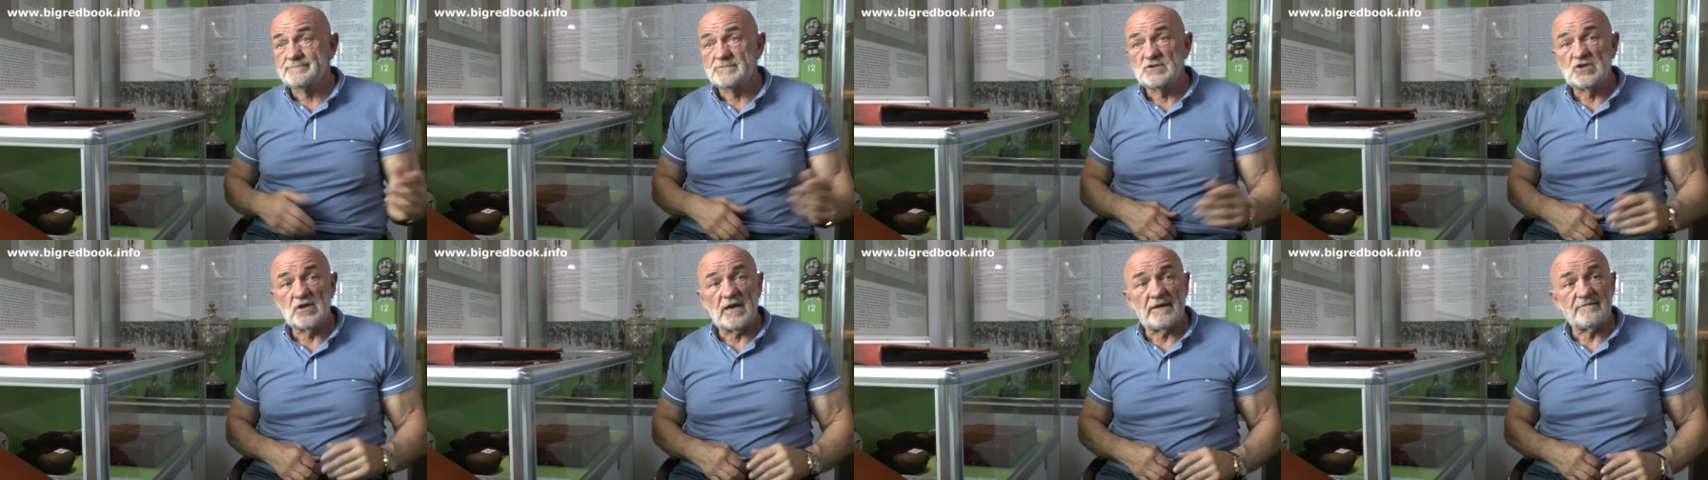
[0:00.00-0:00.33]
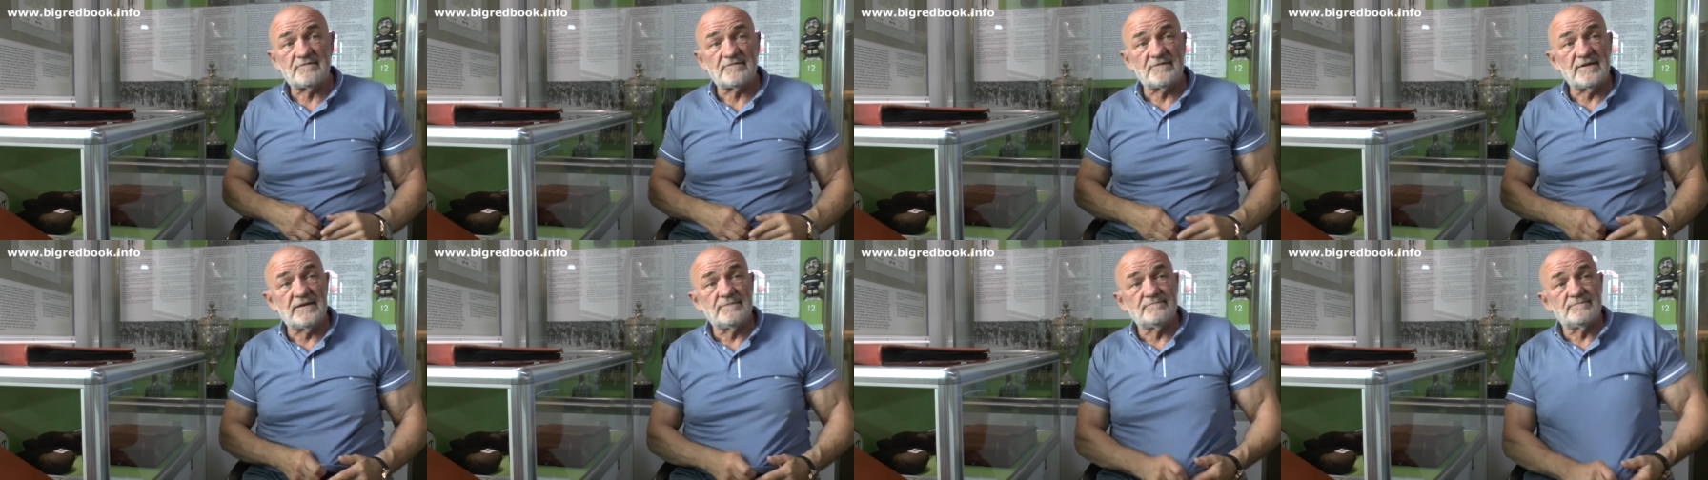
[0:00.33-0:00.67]

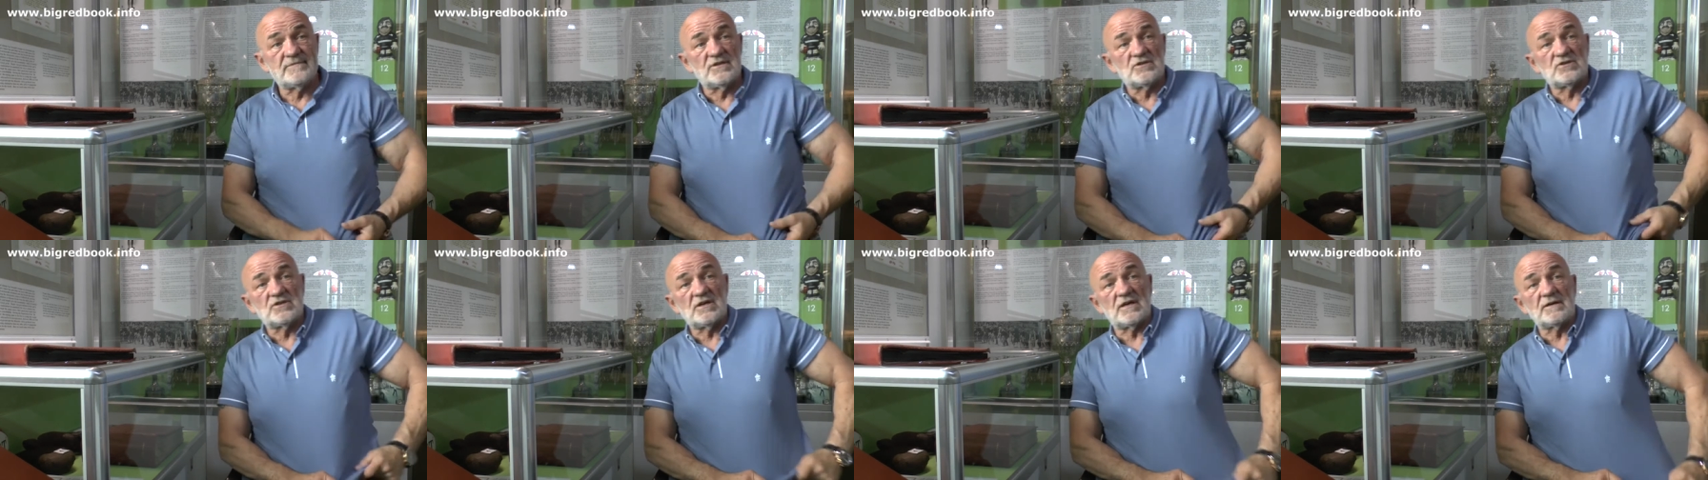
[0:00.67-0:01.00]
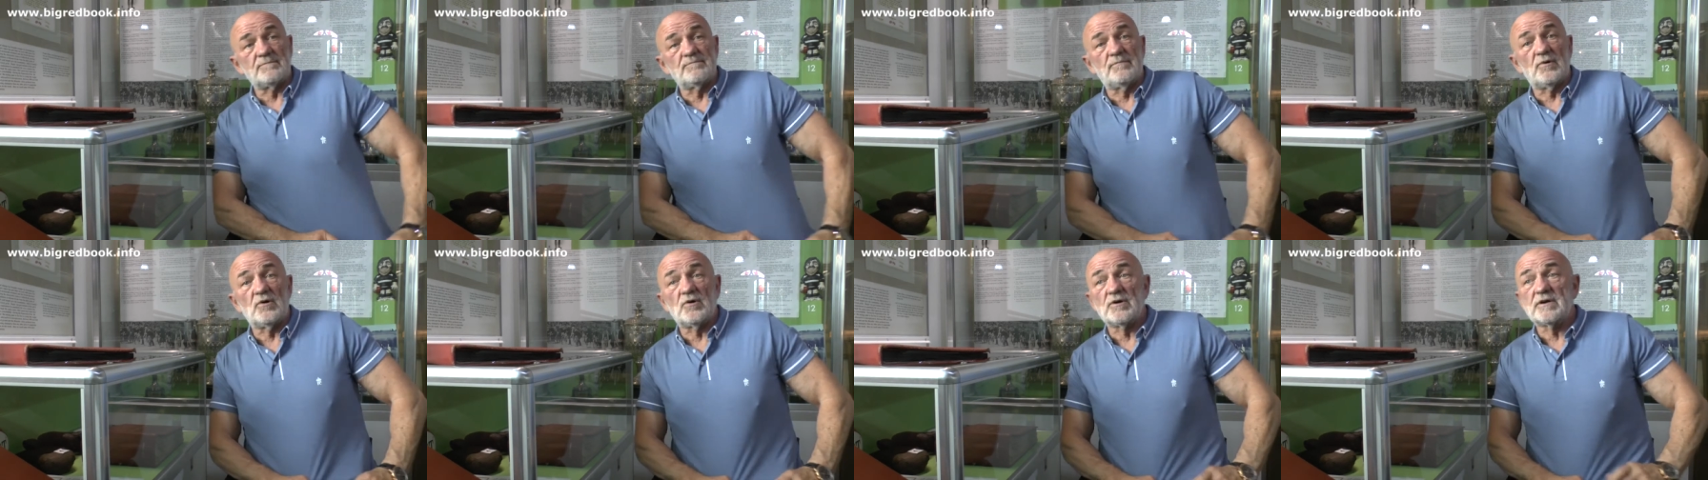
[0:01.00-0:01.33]
Jeffrey, this
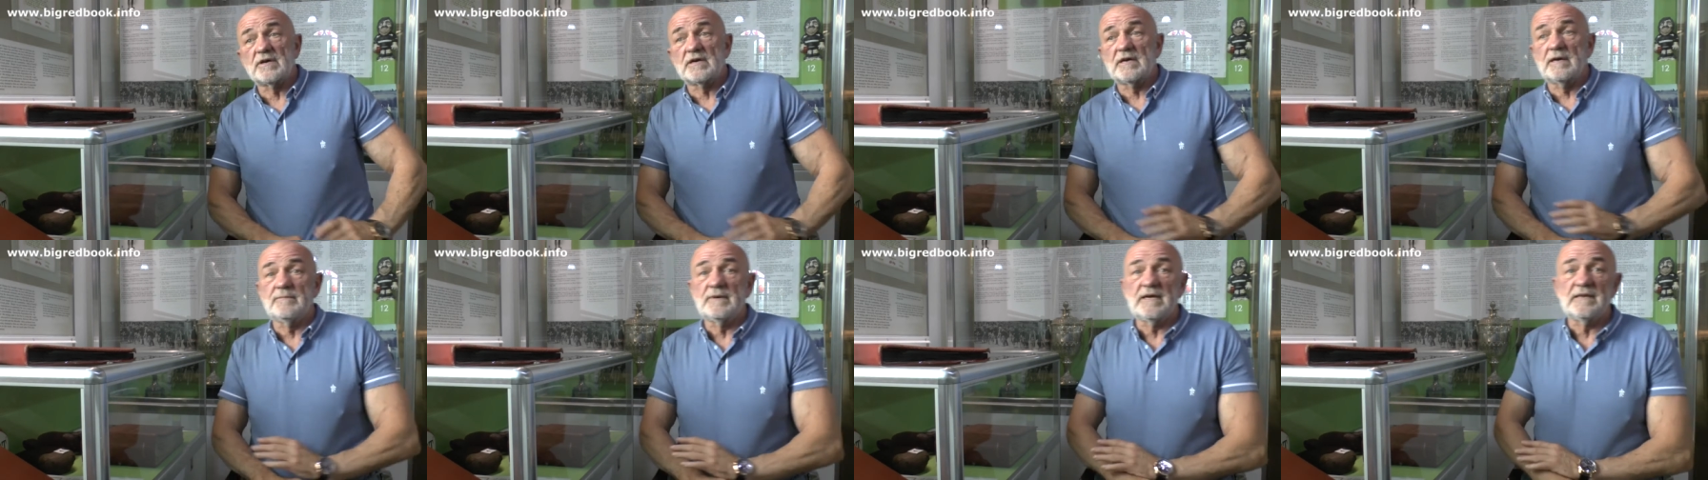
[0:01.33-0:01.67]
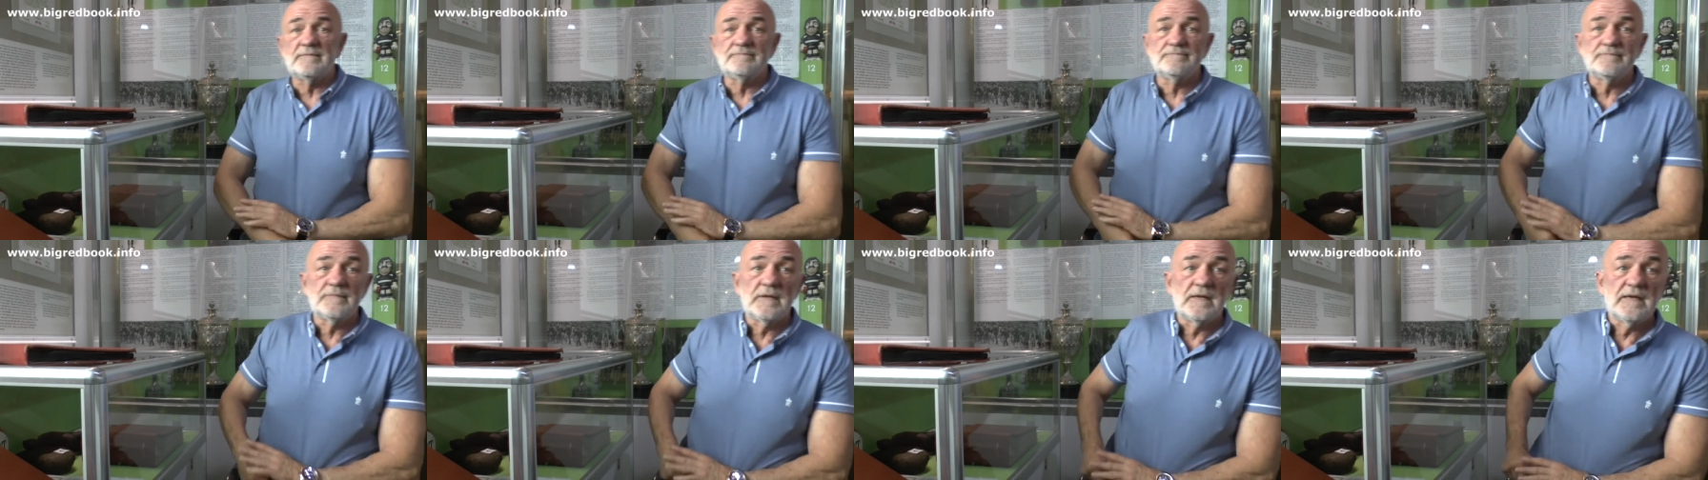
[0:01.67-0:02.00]
young boy, came in.